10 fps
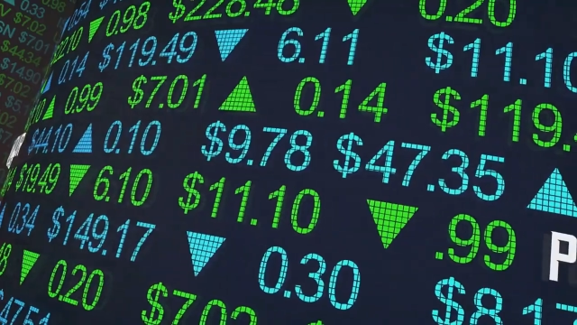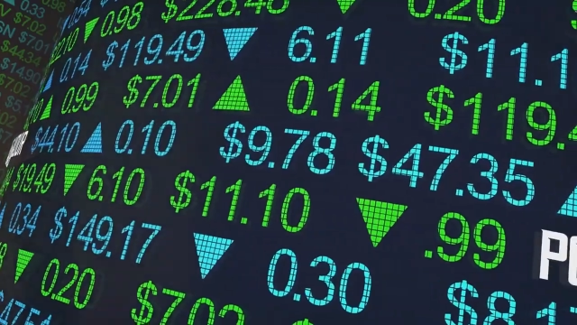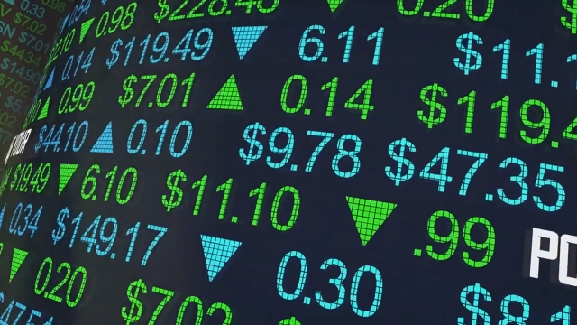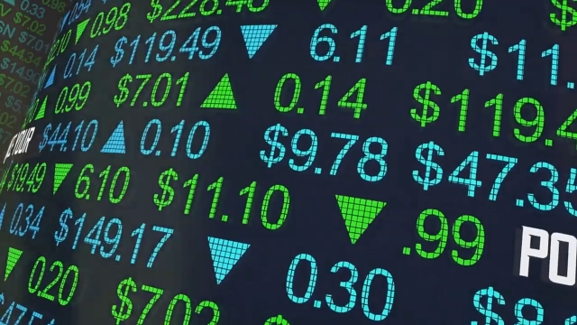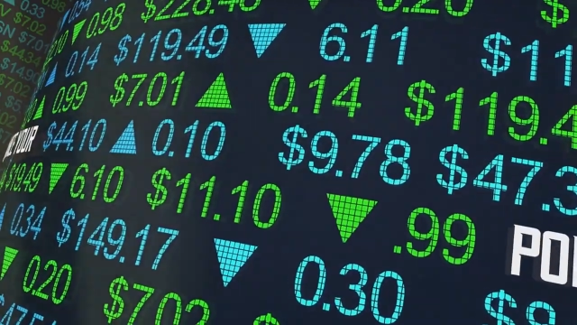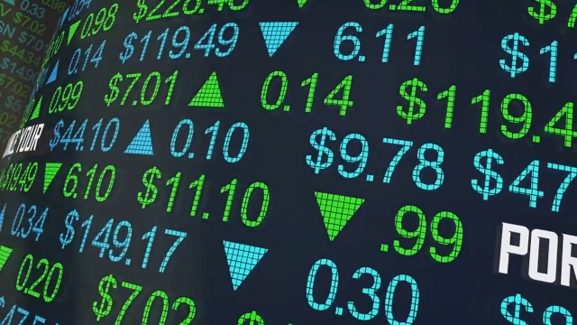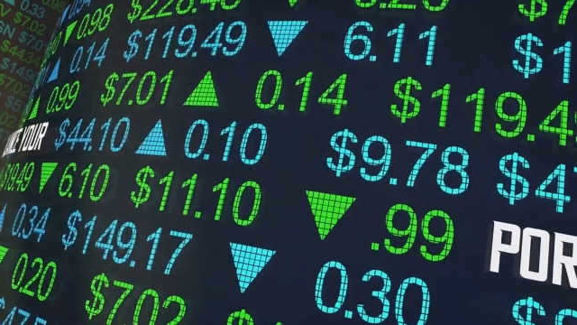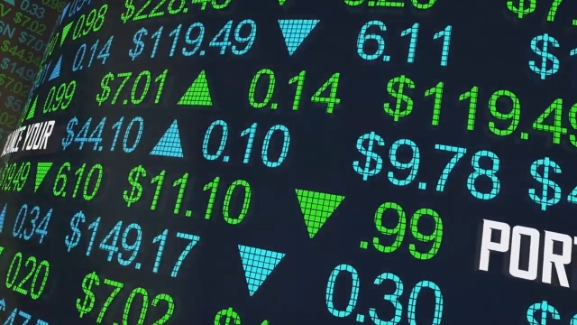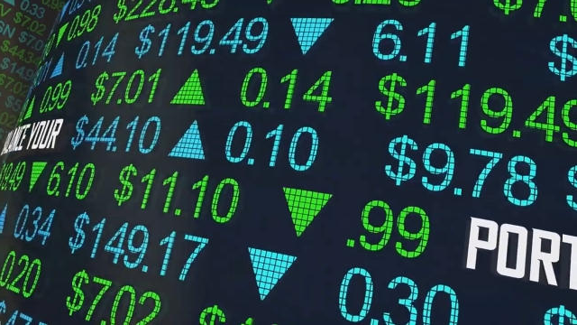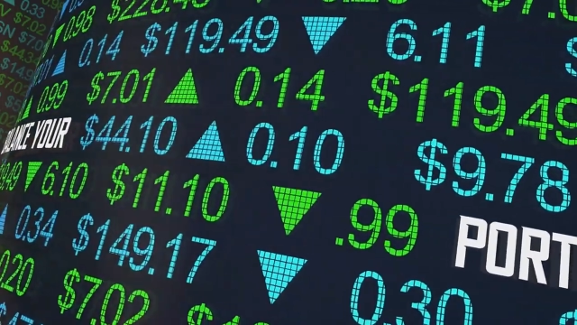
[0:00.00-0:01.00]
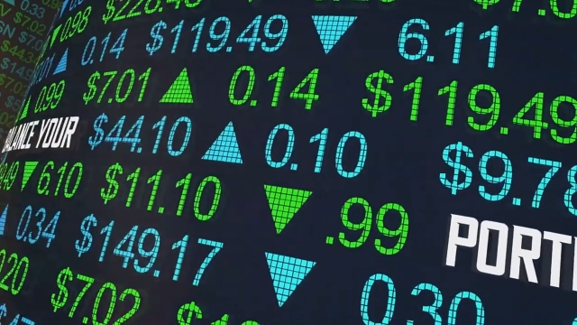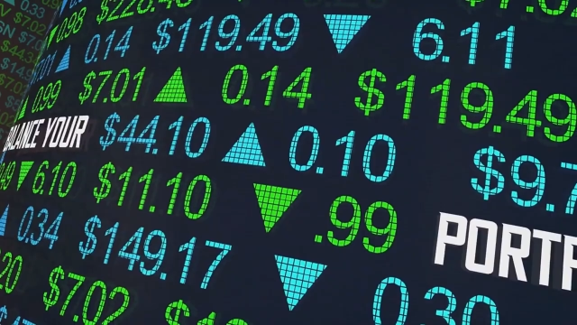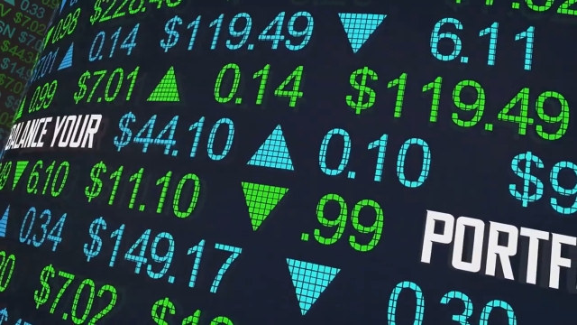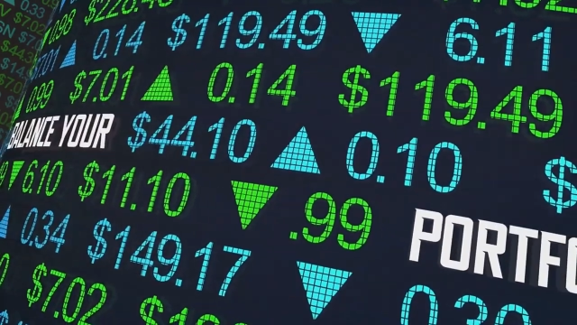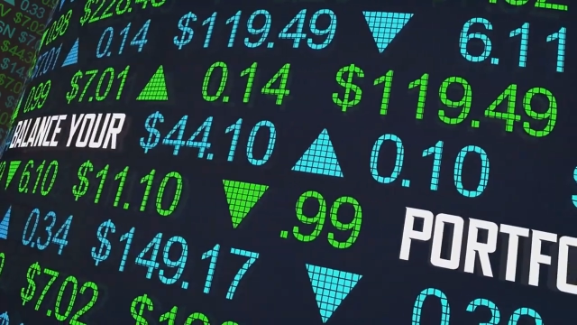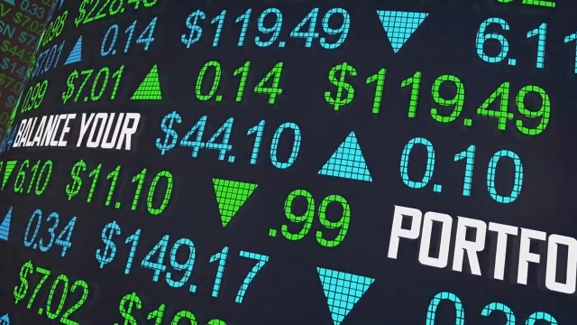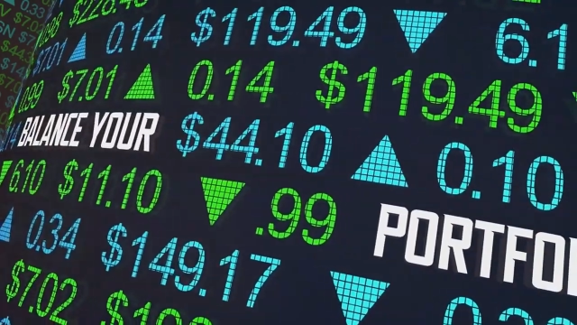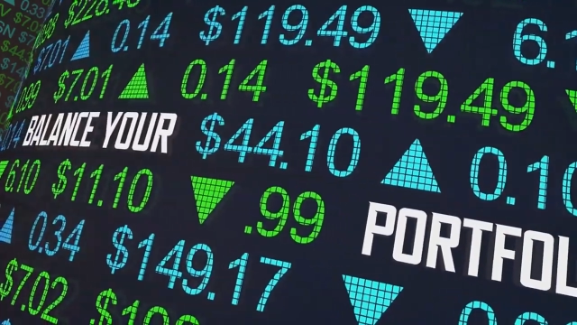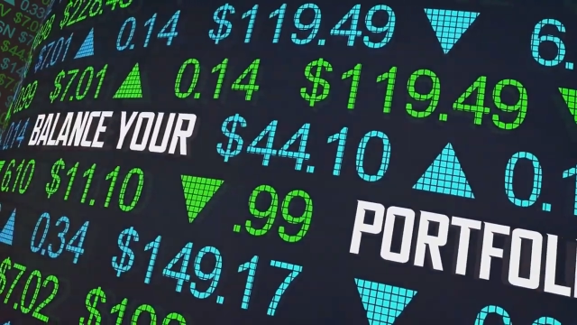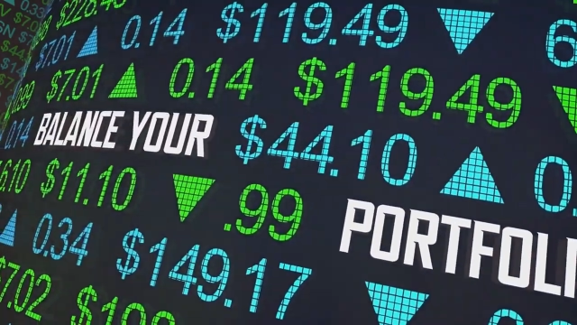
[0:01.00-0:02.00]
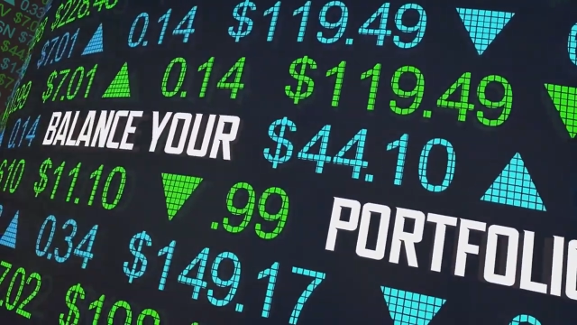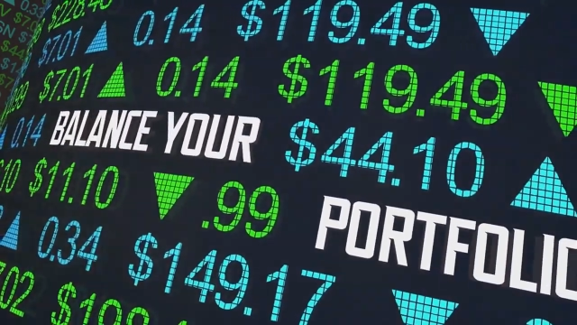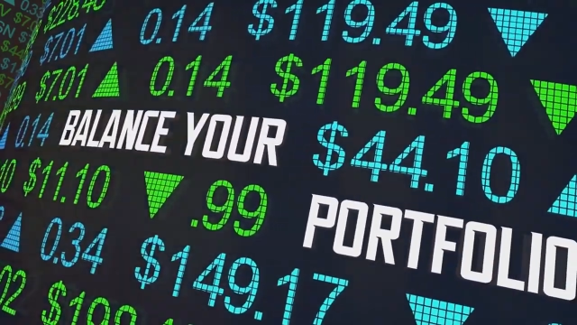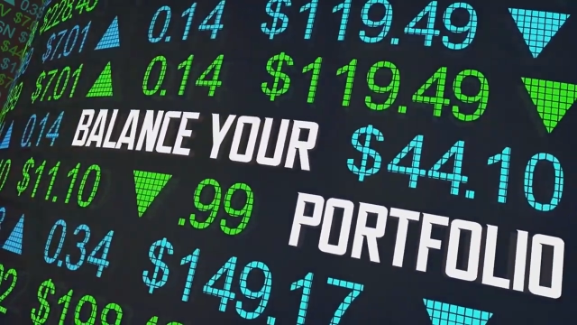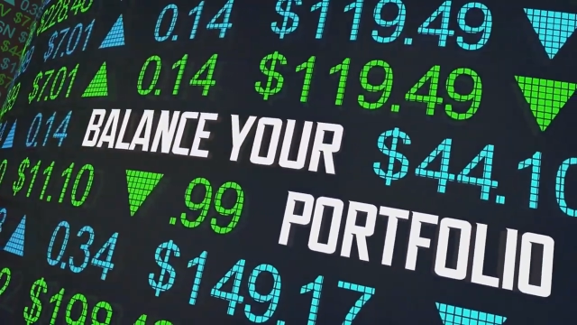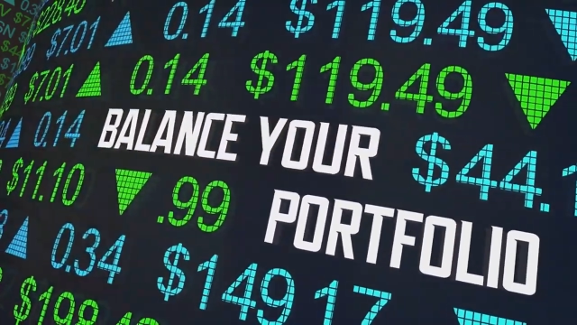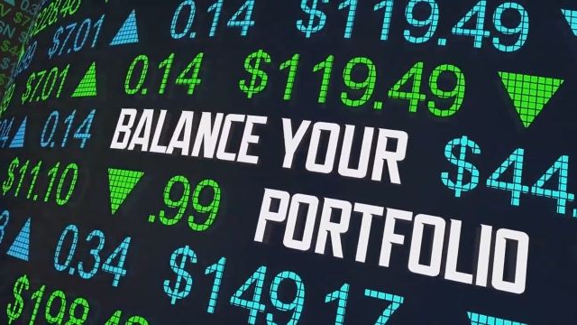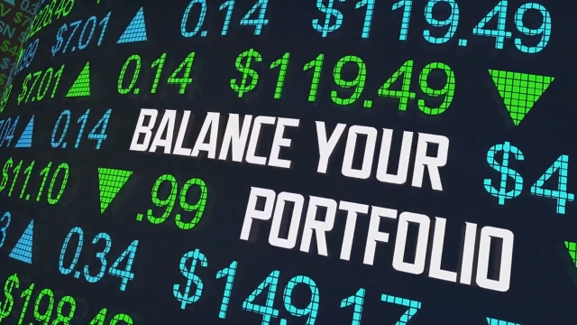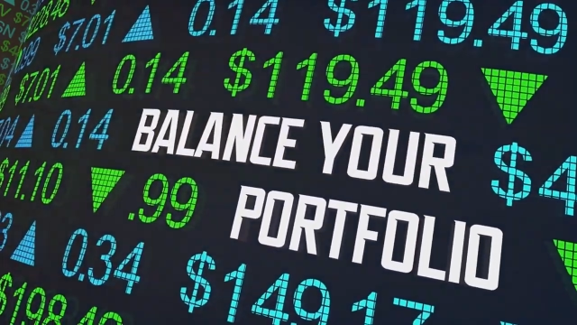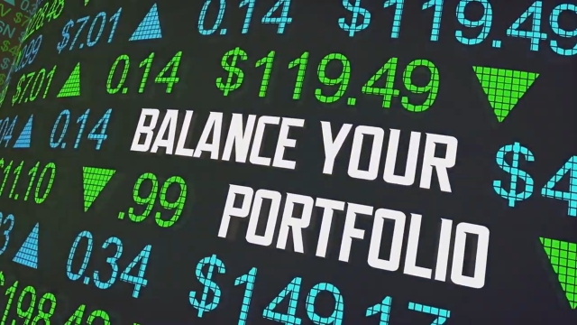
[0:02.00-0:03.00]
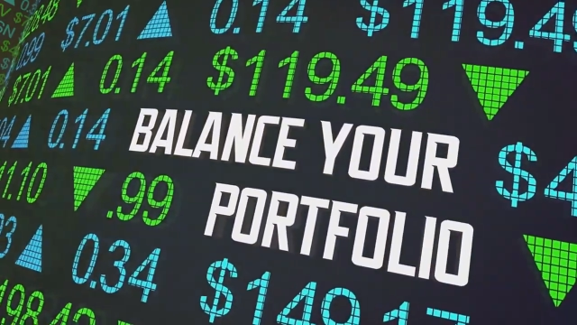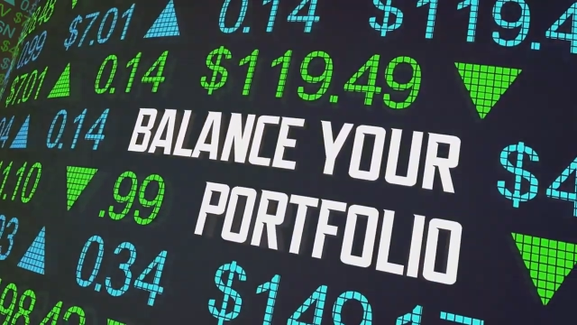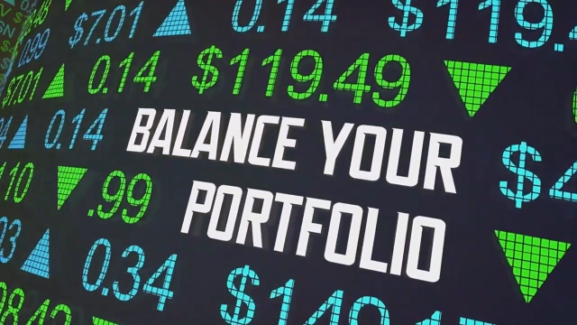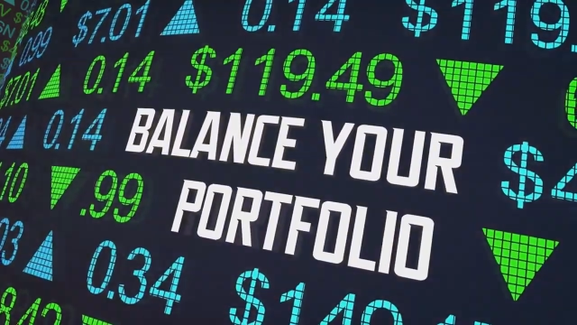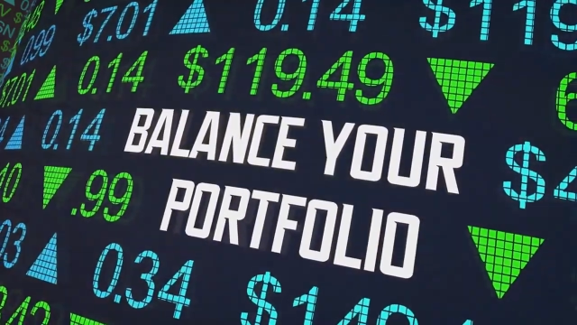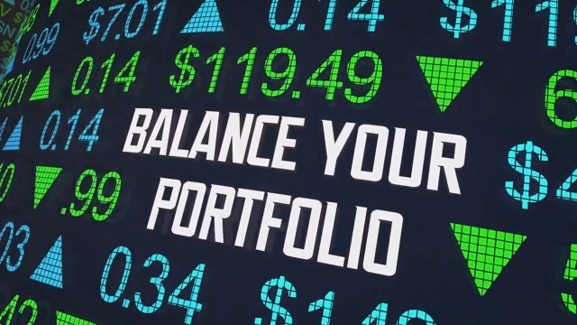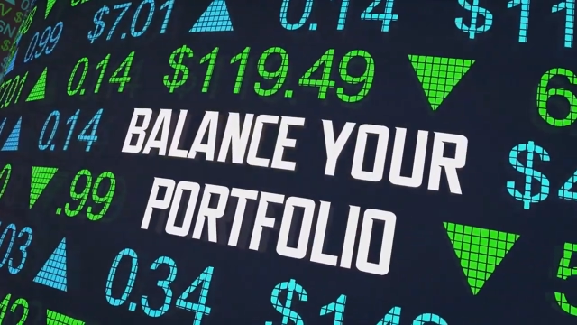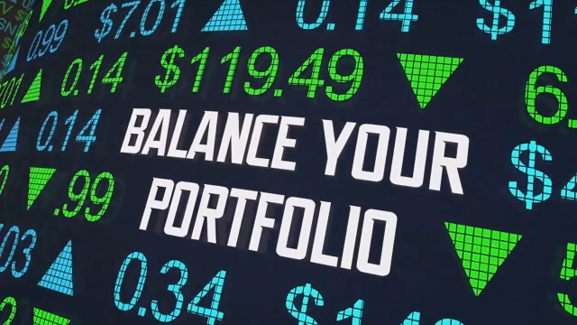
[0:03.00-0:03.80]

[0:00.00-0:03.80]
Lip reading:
[unreadable: no face in view]